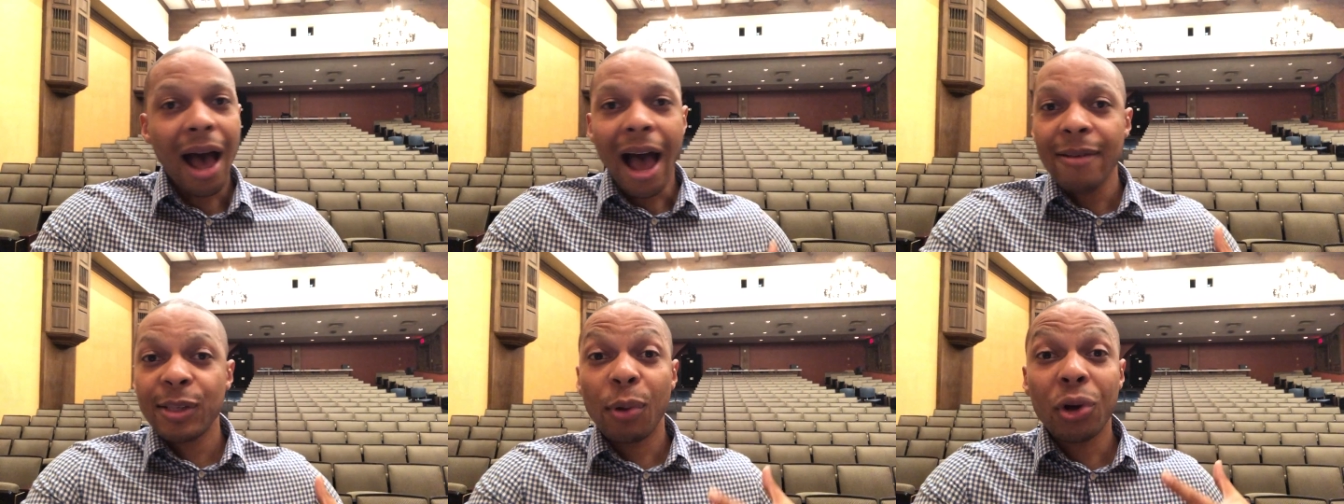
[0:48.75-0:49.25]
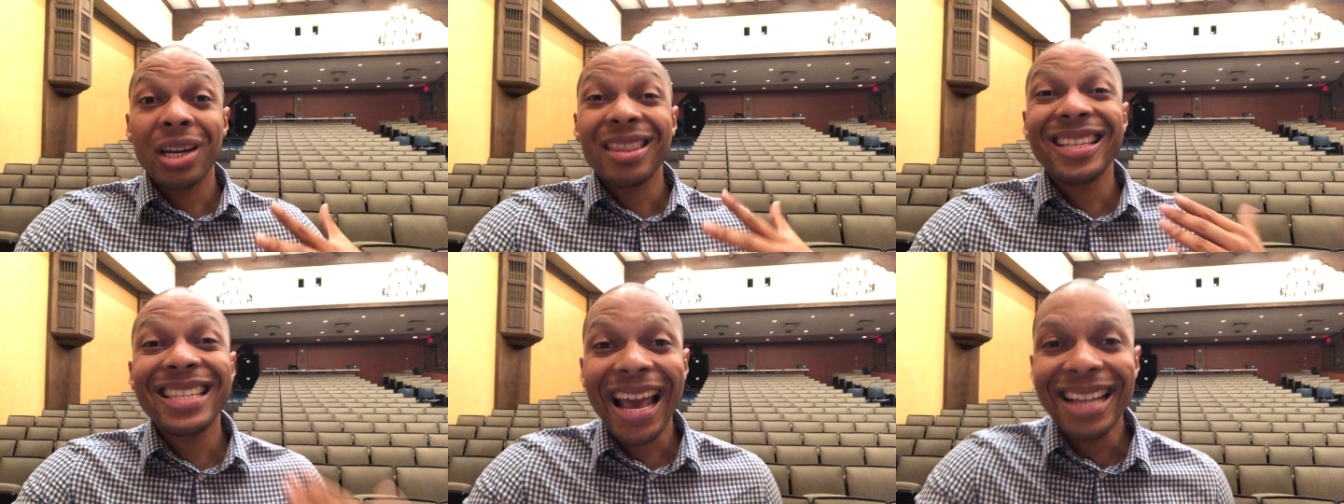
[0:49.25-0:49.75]
I've spoken on
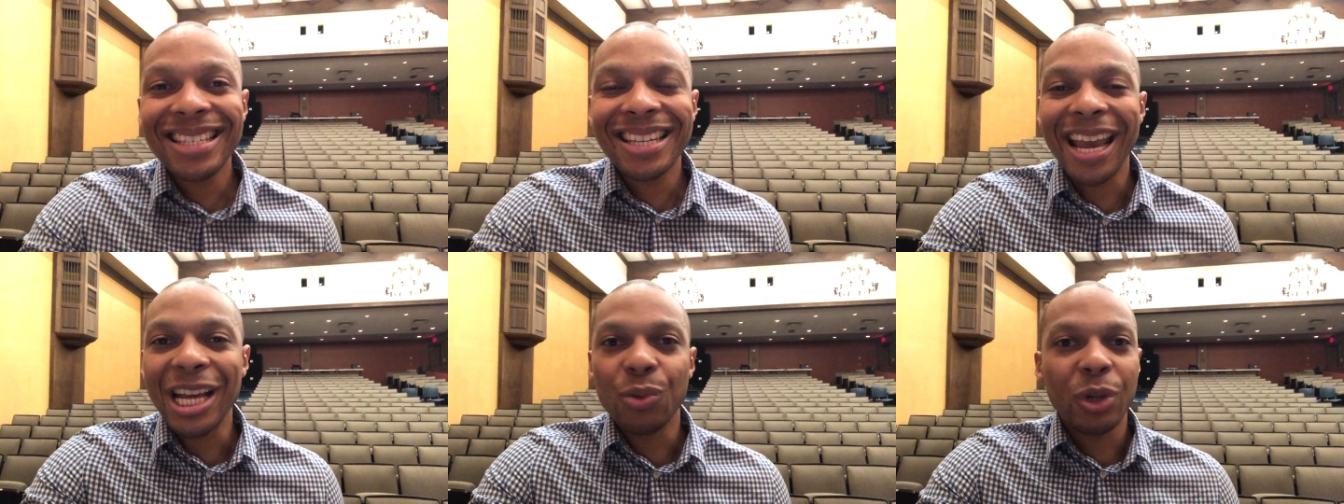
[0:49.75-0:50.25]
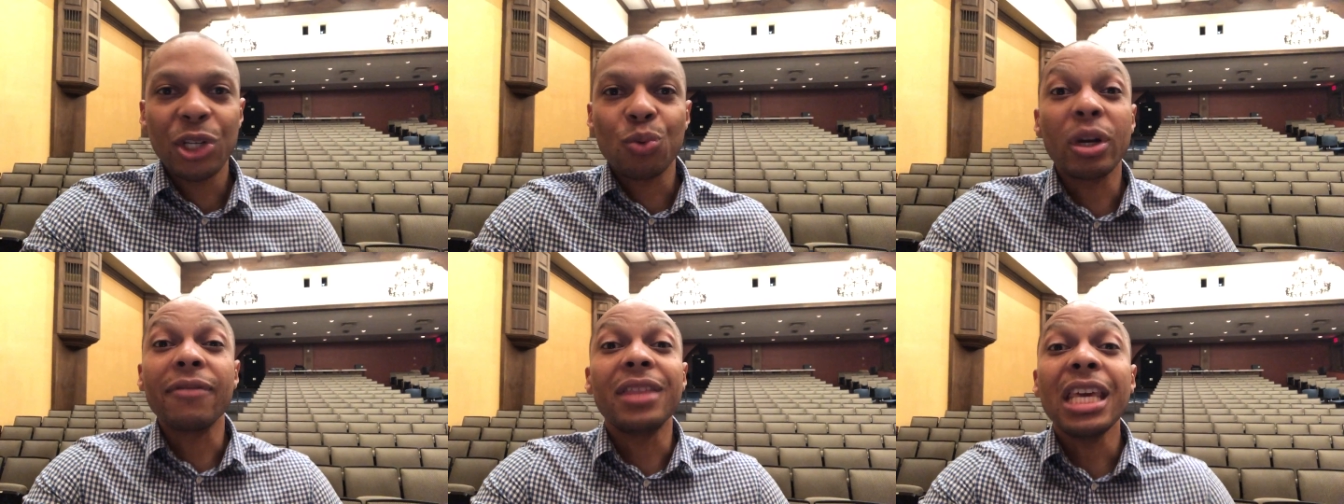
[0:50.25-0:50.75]
the TED stage, which is
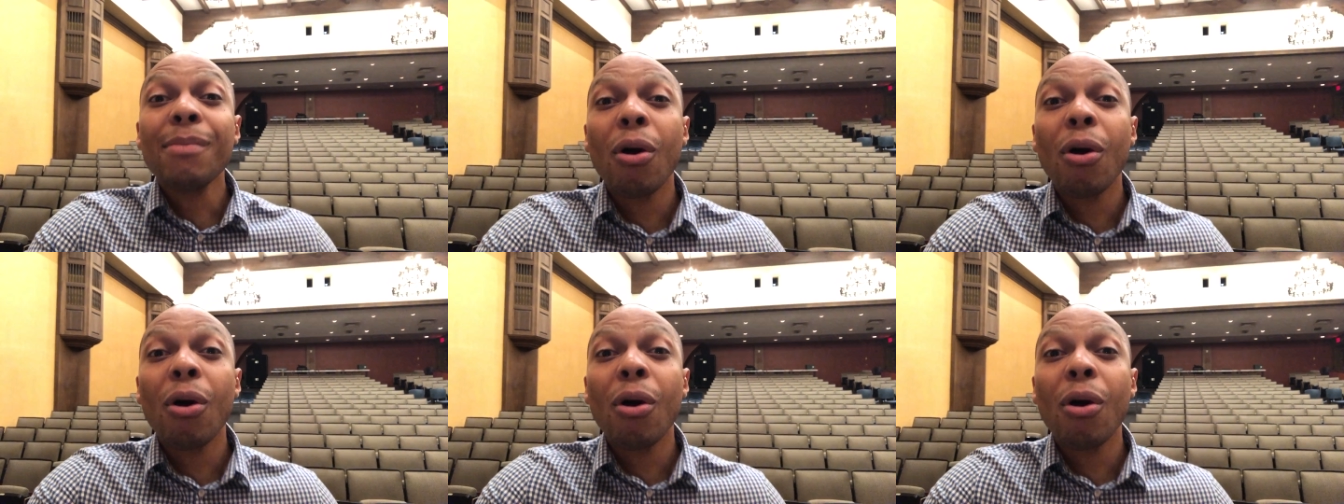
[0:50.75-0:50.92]
one of the